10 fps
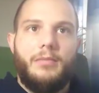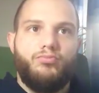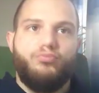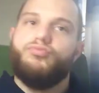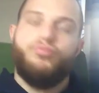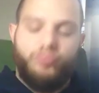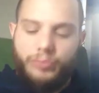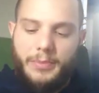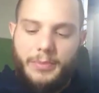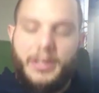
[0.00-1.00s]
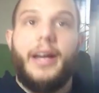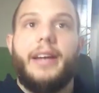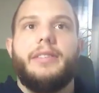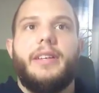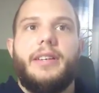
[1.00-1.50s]

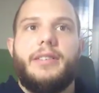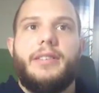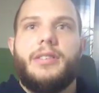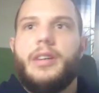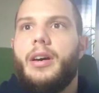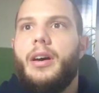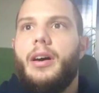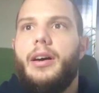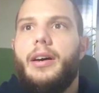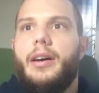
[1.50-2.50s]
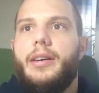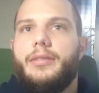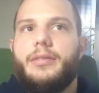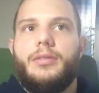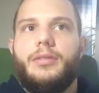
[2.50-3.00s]
like this,
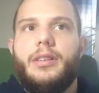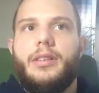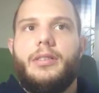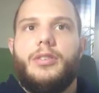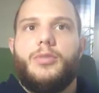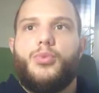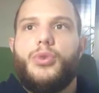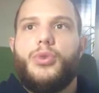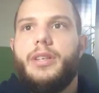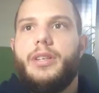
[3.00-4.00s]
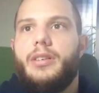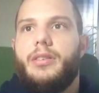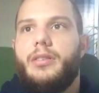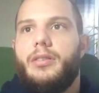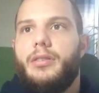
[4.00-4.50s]
and it is
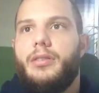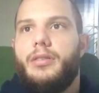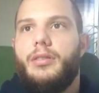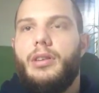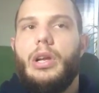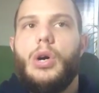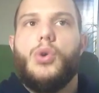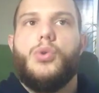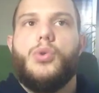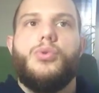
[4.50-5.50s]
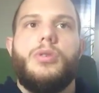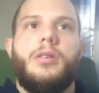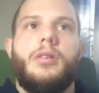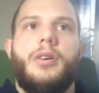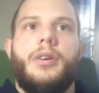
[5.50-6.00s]
pretty low,
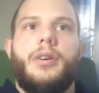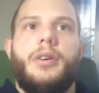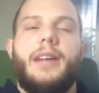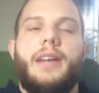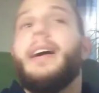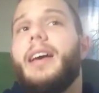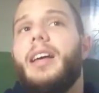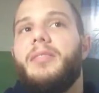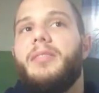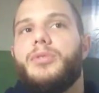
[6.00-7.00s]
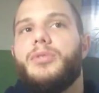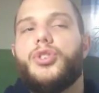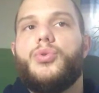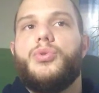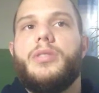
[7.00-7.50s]
and I can for
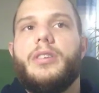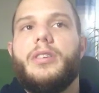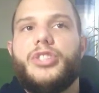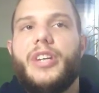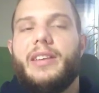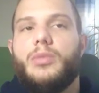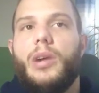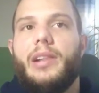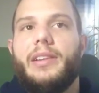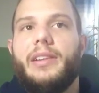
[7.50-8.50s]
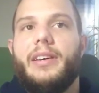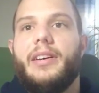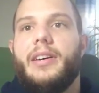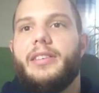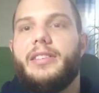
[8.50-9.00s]
sure share as well
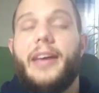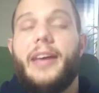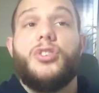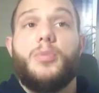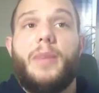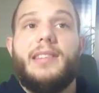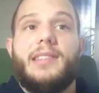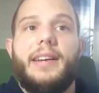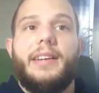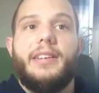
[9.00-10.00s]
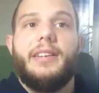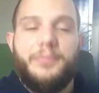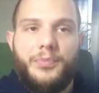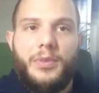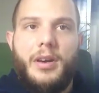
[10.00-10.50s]
the texture space later
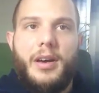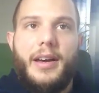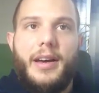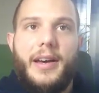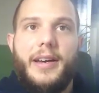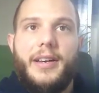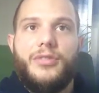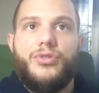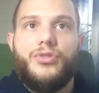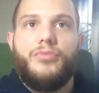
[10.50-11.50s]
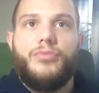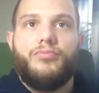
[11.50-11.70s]
and